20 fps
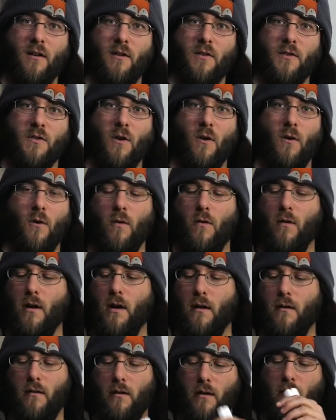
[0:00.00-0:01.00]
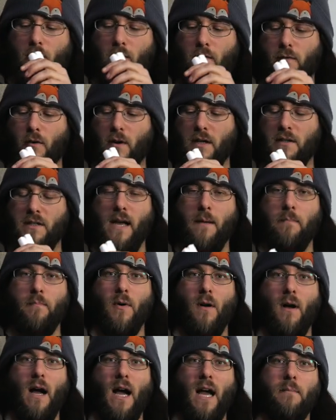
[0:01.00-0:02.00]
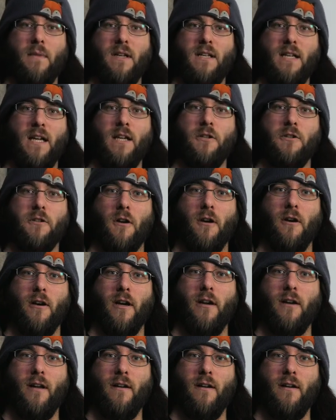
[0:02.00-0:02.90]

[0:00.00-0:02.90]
So, for example, I'm a teacher,